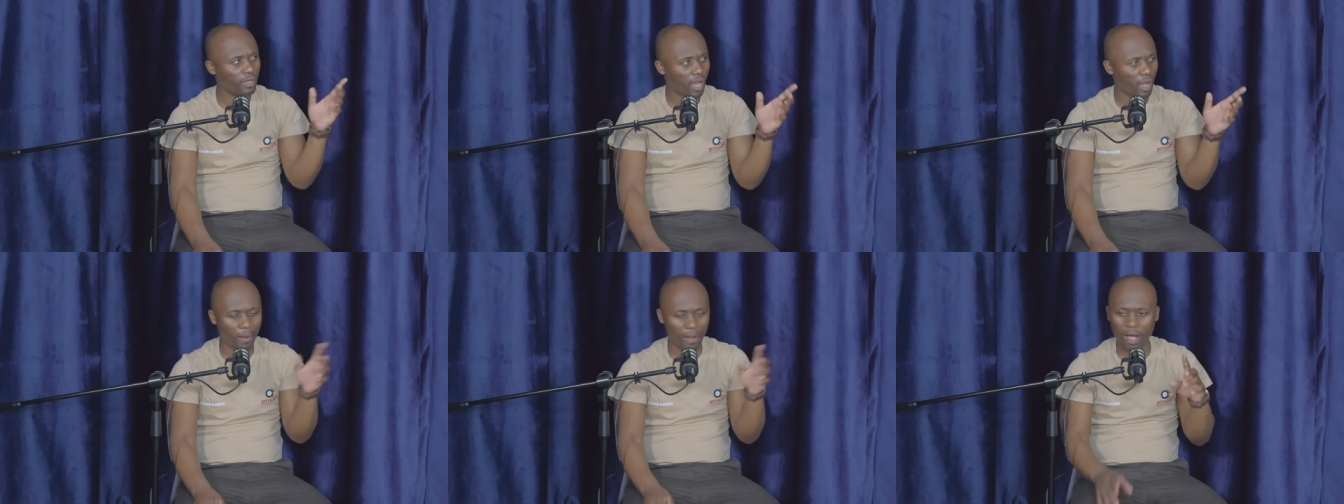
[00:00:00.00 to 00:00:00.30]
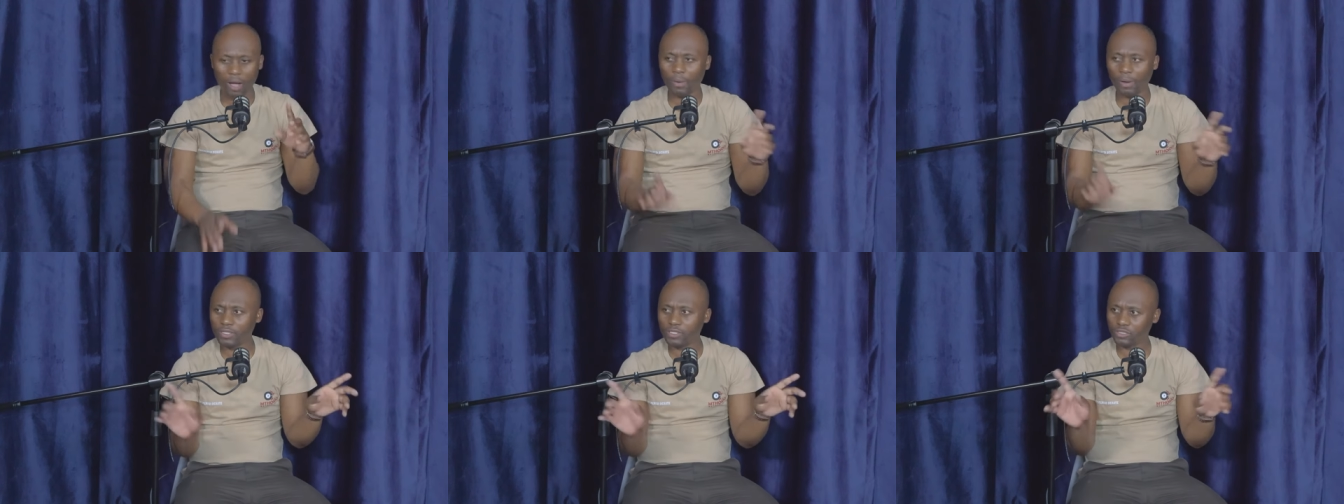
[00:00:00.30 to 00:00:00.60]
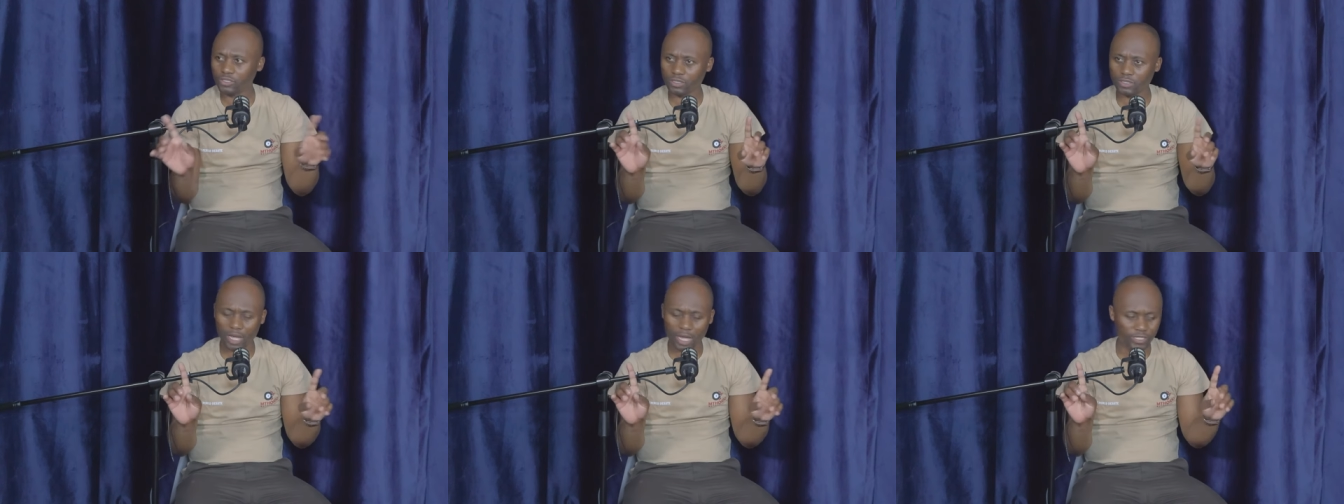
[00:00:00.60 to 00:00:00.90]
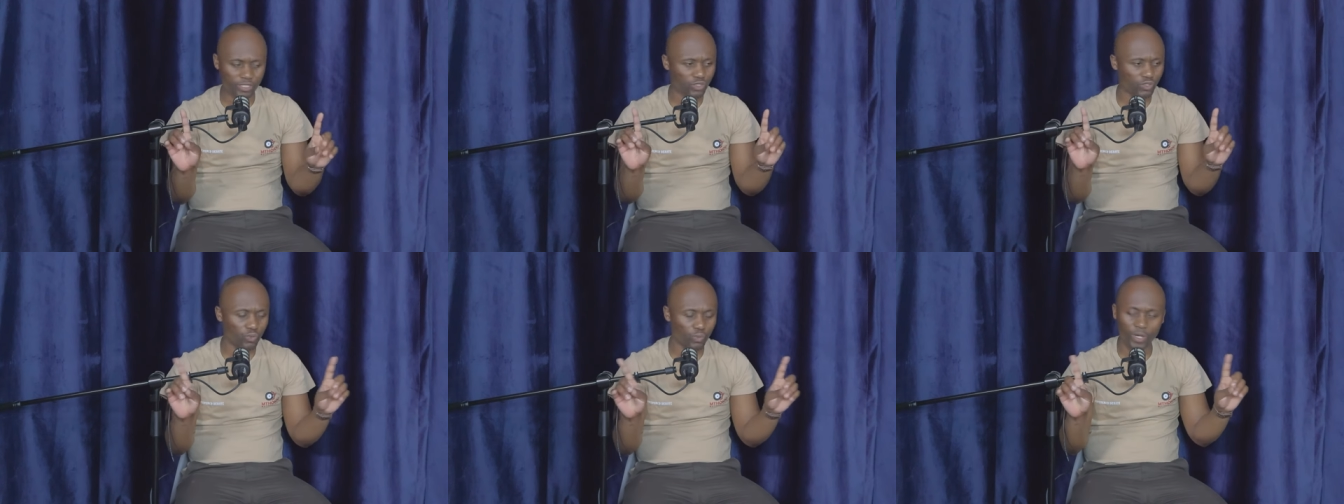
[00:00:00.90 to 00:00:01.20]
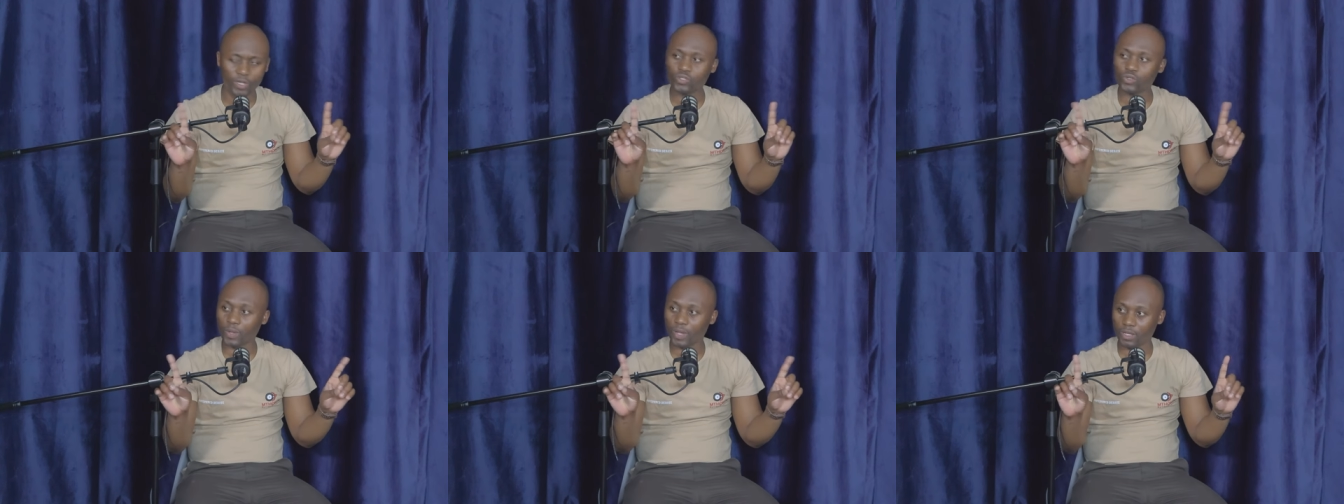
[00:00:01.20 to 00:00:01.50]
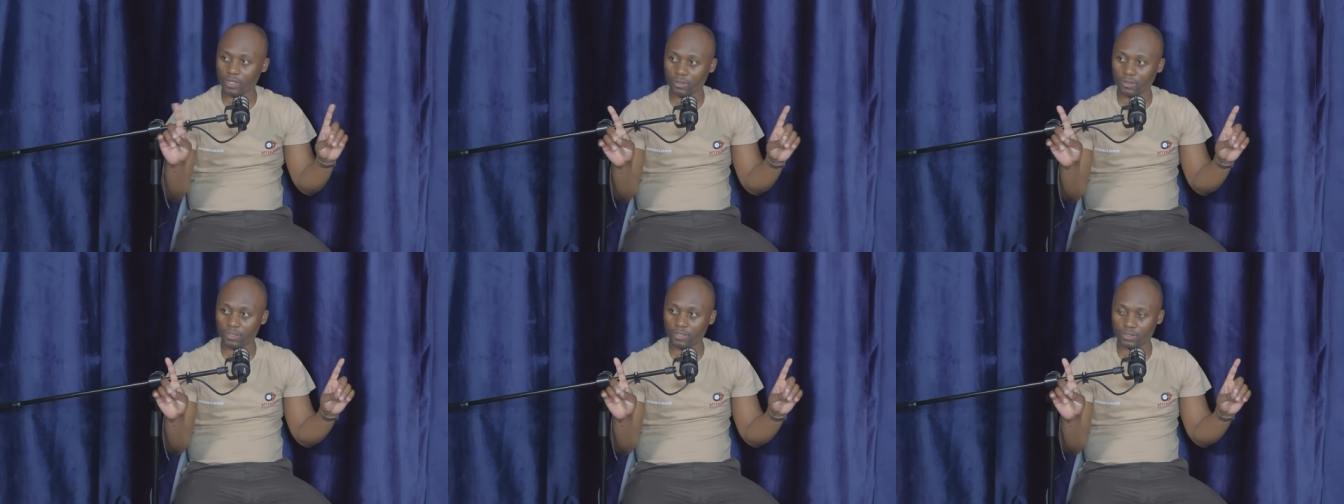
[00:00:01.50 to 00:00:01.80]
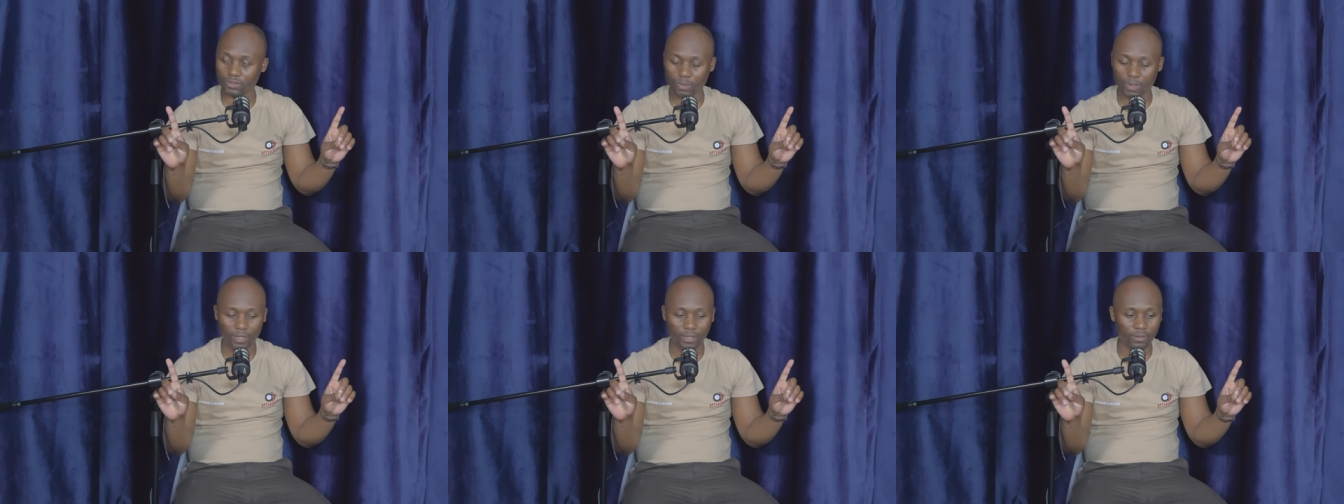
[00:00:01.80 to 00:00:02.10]
I, I want us to work together on
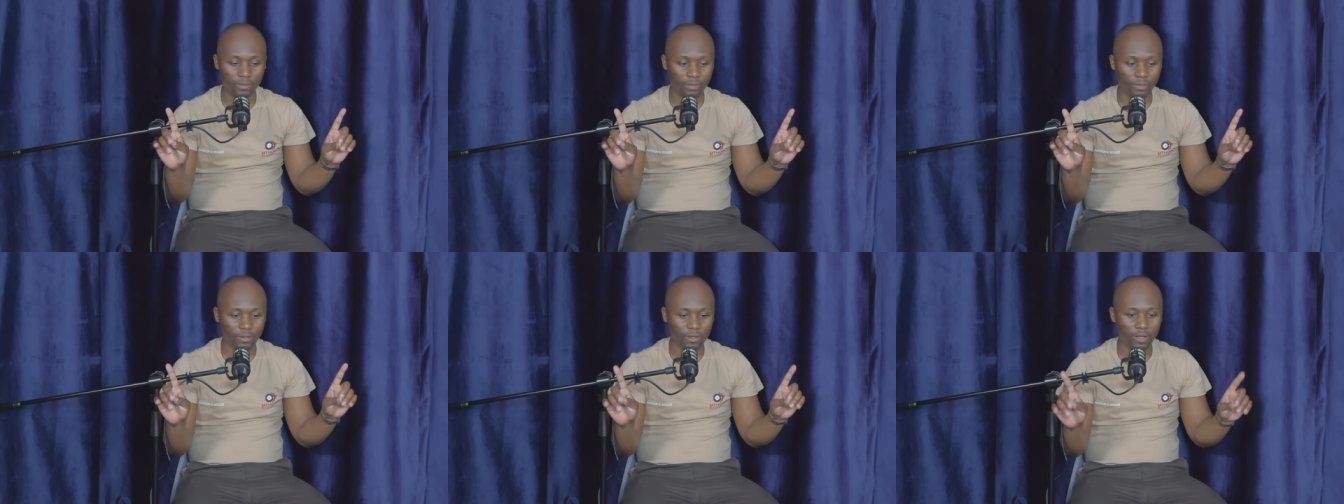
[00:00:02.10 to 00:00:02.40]
this one.